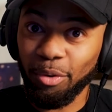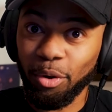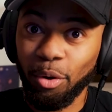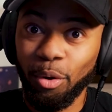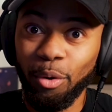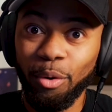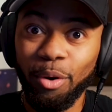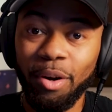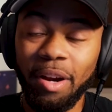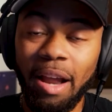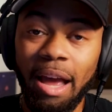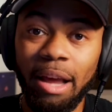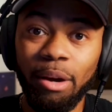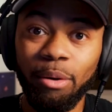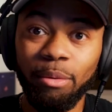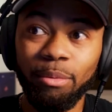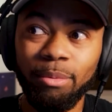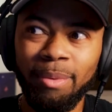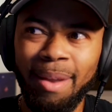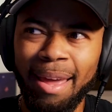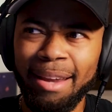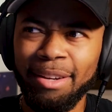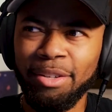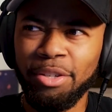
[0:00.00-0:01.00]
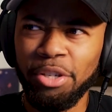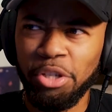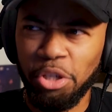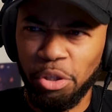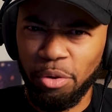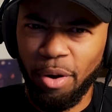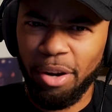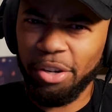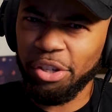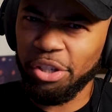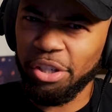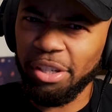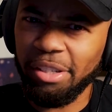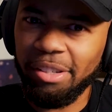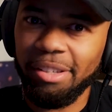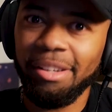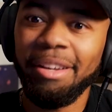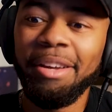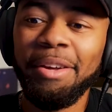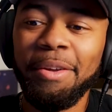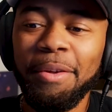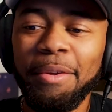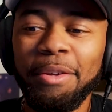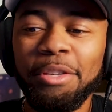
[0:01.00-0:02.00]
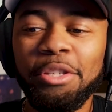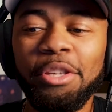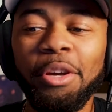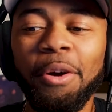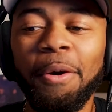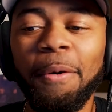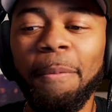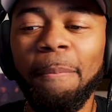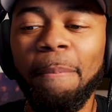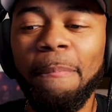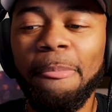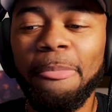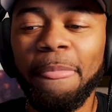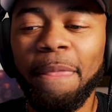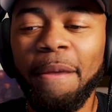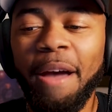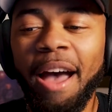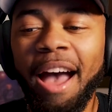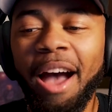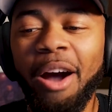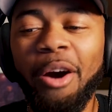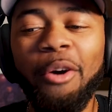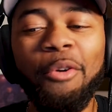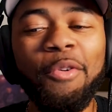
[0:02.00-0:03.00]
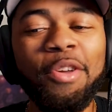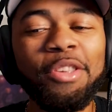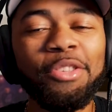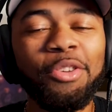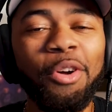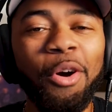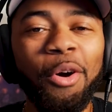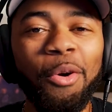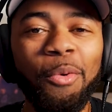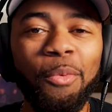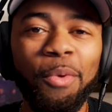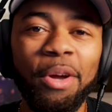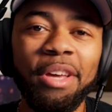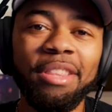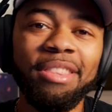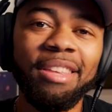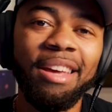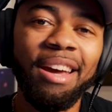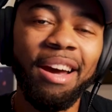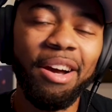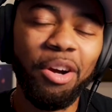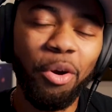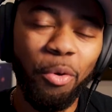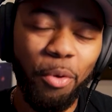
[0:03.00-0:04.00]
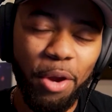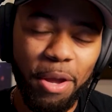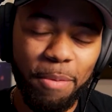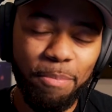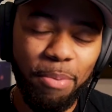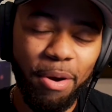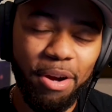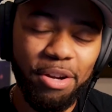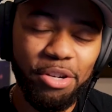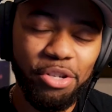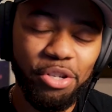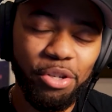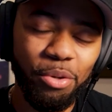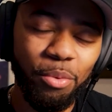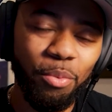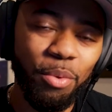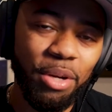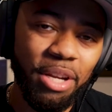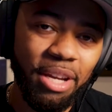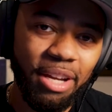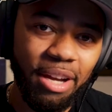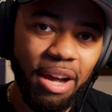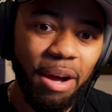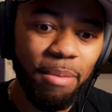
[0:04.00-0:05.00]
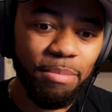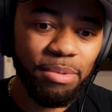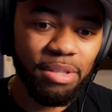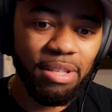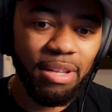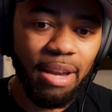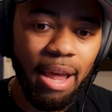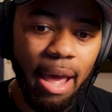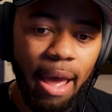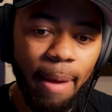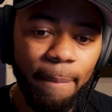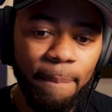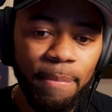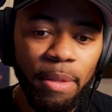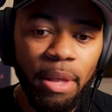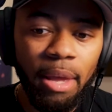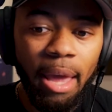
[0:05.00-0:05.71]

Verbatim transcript: record. I don't like destruction. So I always go with quick punch when it comes to that.